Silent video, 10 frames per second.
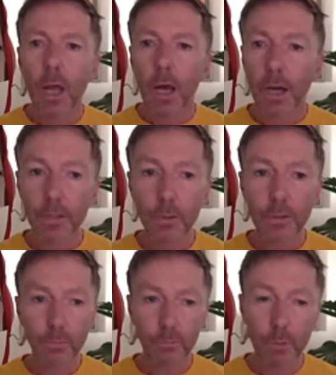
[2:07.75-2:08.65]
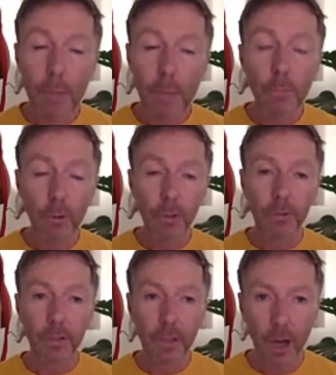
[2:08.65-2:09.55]
And it's worth remembering
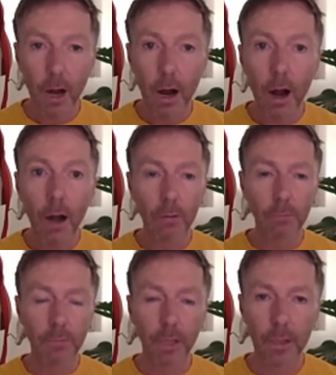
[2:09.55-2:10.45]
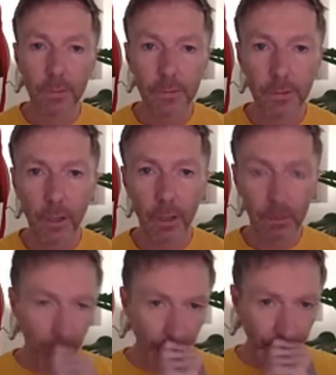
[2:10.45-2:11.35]
that the car and
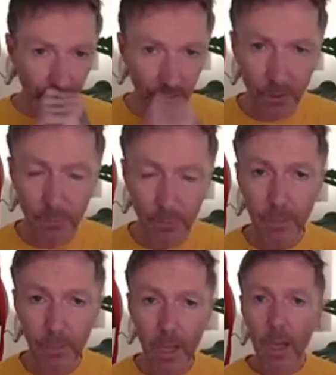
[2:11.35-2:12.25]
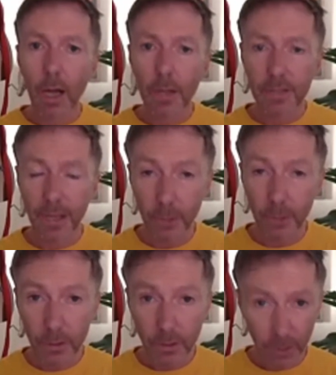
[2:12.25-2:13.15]
excuse me,
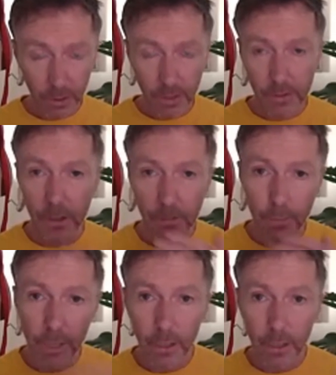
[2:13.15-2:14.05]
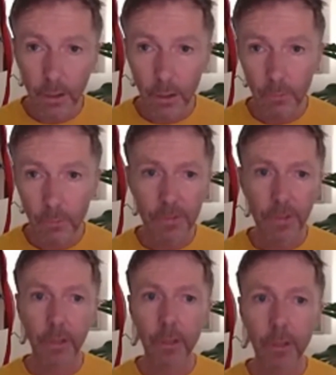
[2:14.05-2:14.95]
technology, as Millie and Garner were
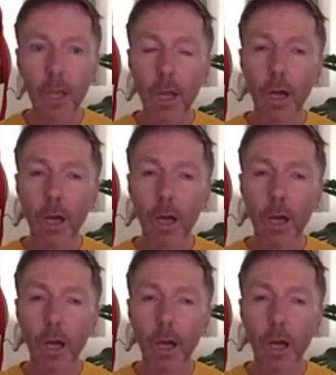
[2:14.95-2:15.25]
saying,